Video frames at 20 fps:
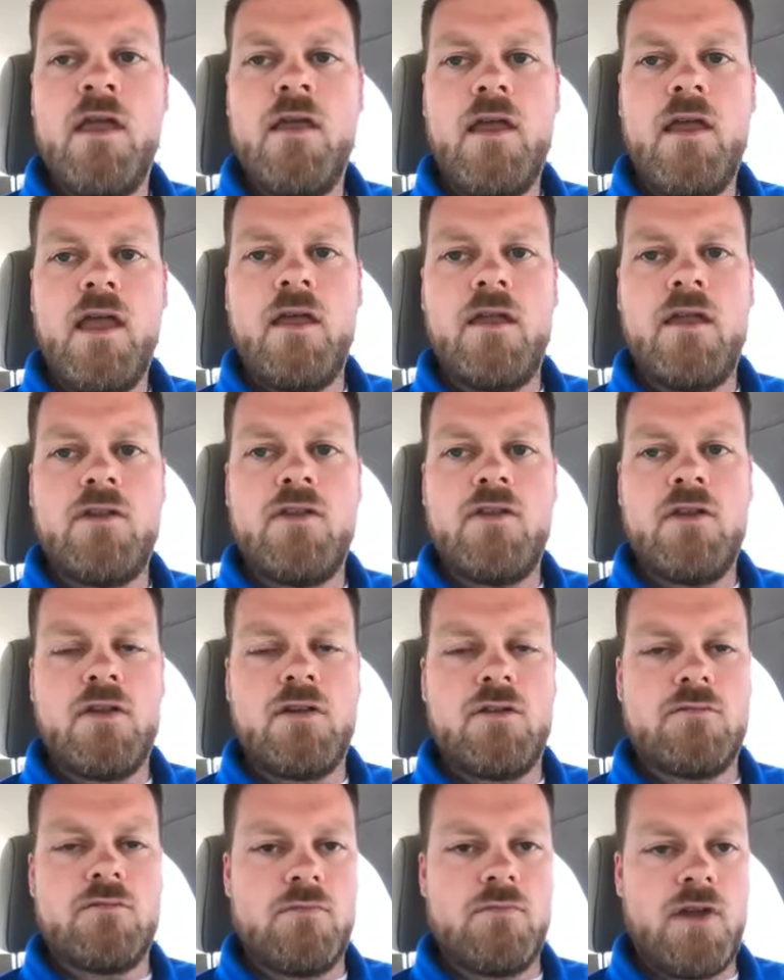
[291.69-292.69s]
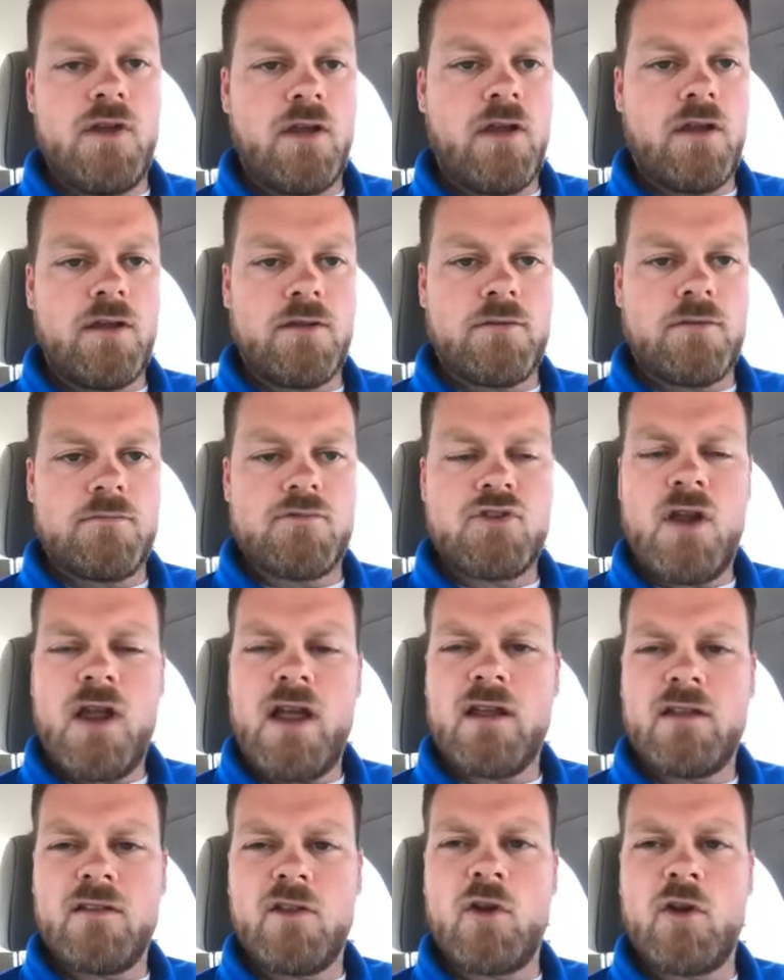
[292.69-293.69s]
and you can
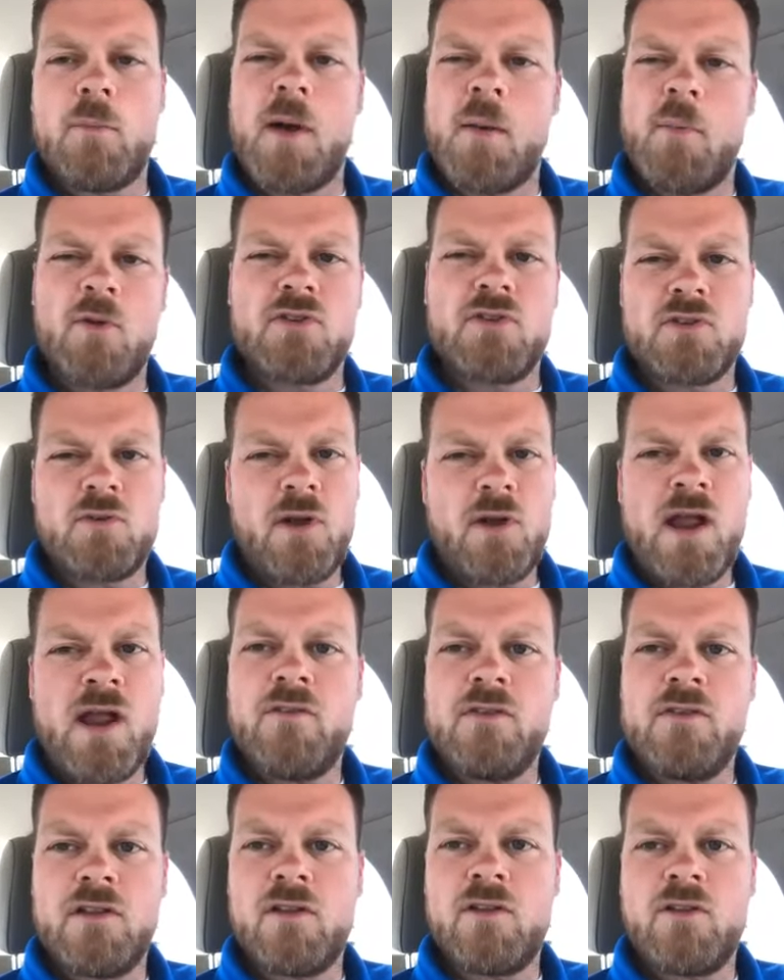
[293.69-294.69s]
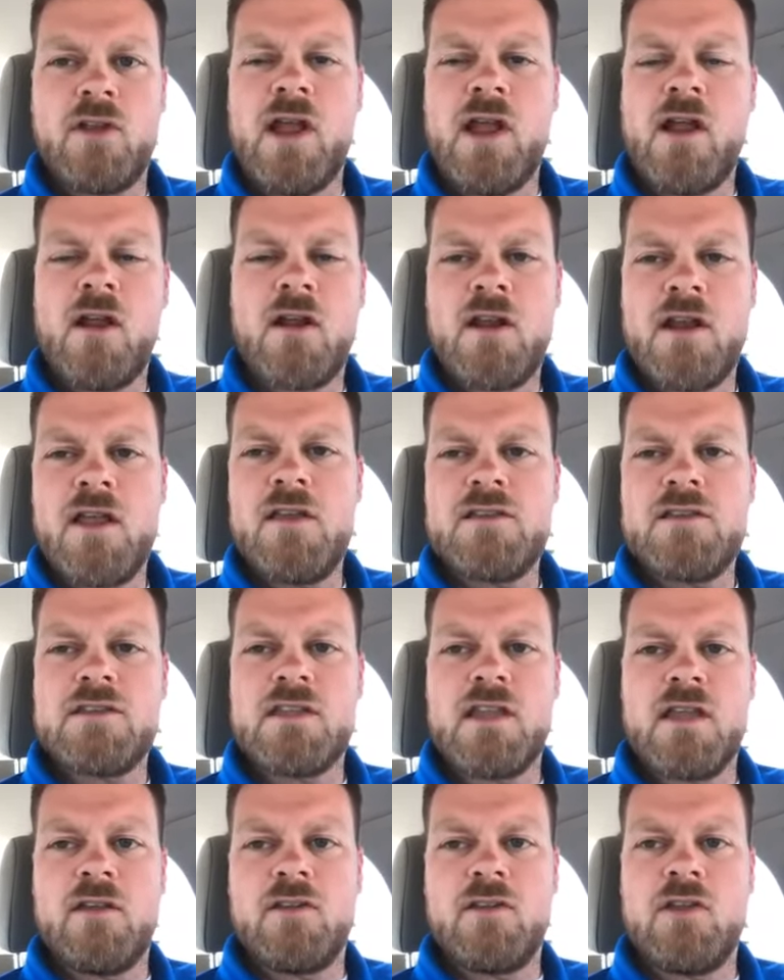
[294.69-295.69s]
drag little bubbles around little areas
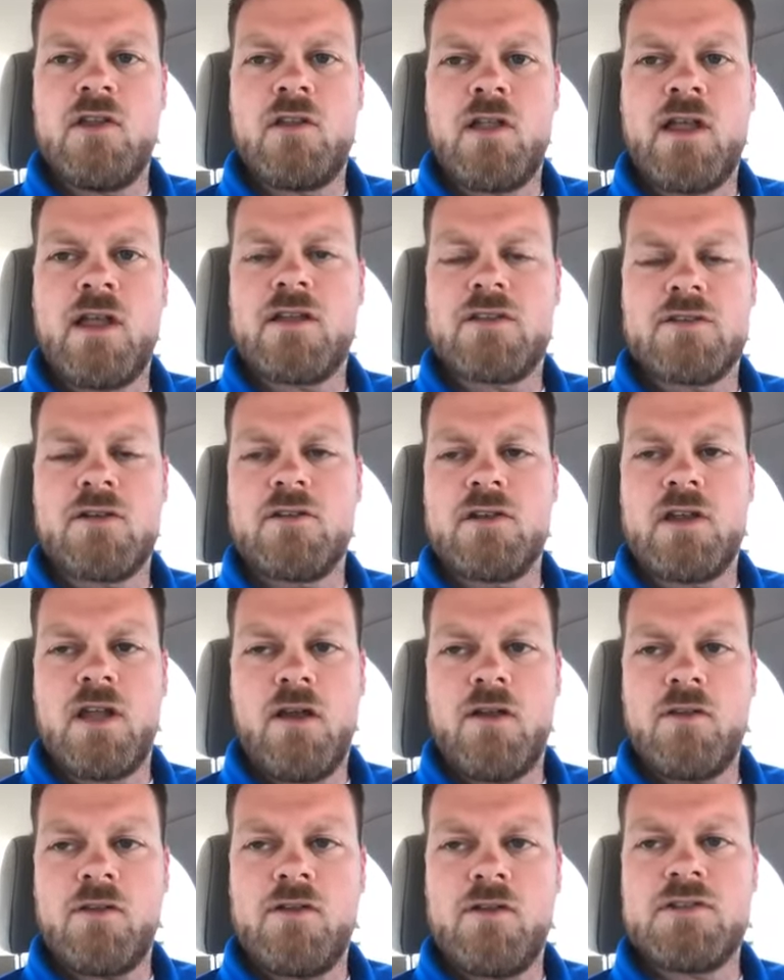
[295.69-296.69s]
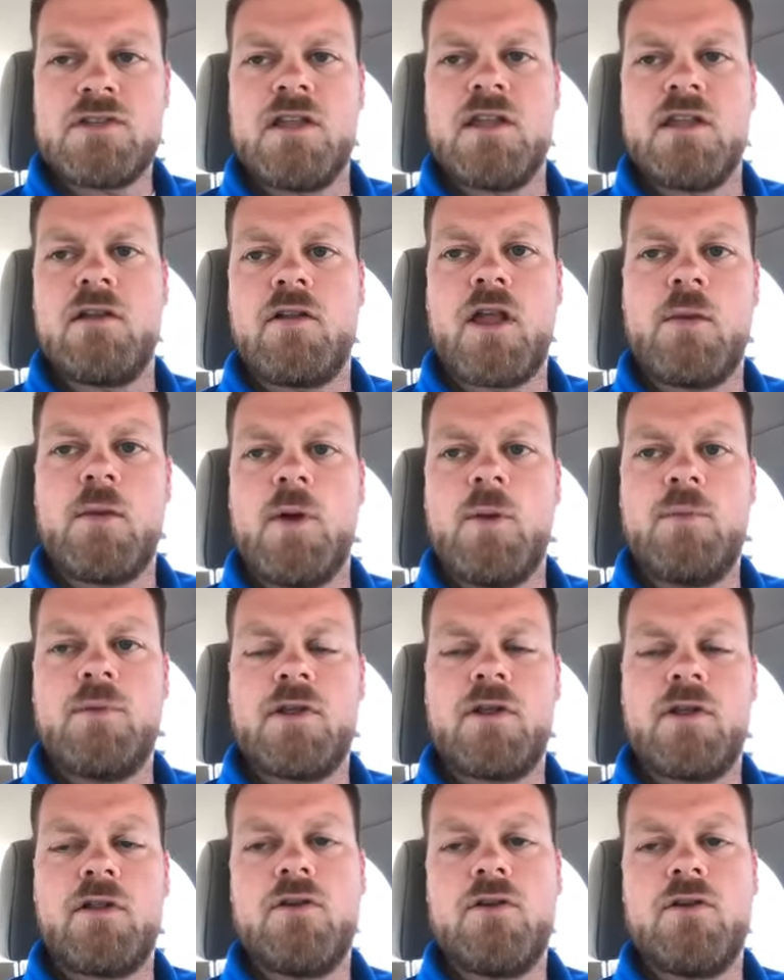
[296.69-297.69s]
that you like certain colors, and it'll come up with
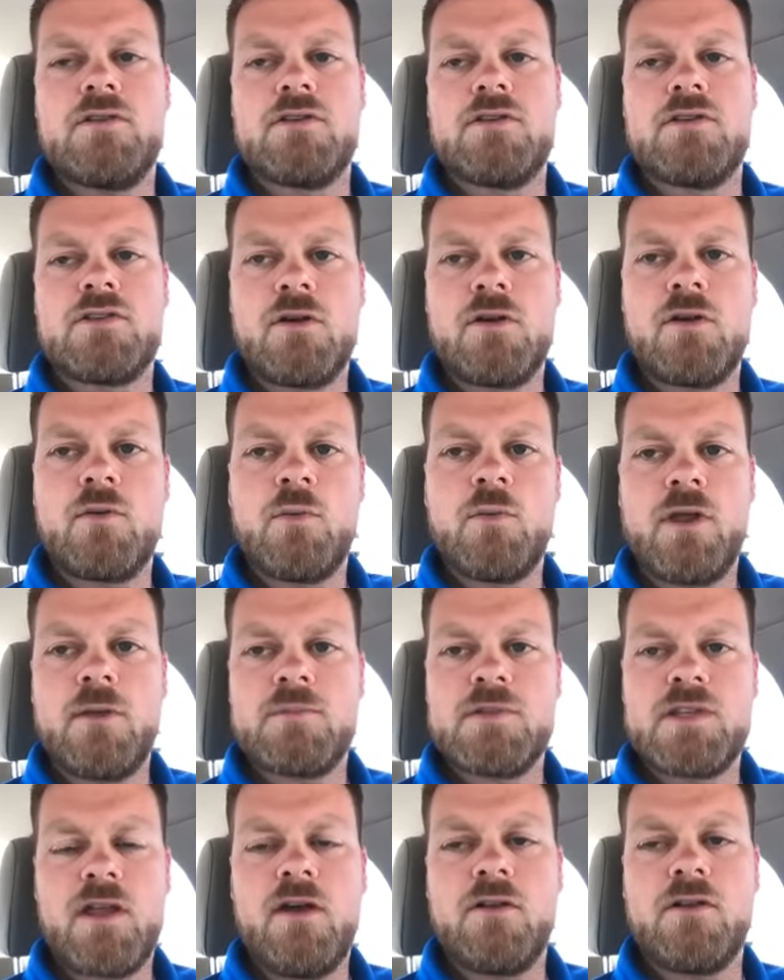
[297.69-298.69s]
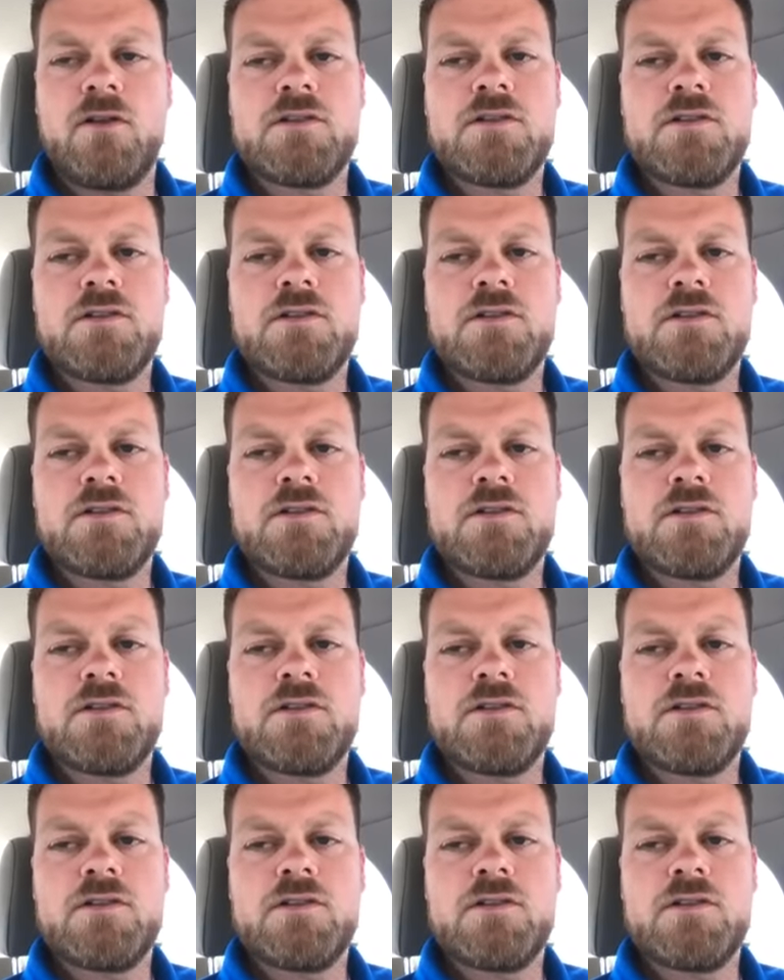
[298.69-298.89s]
the closest Sherwin Williams color.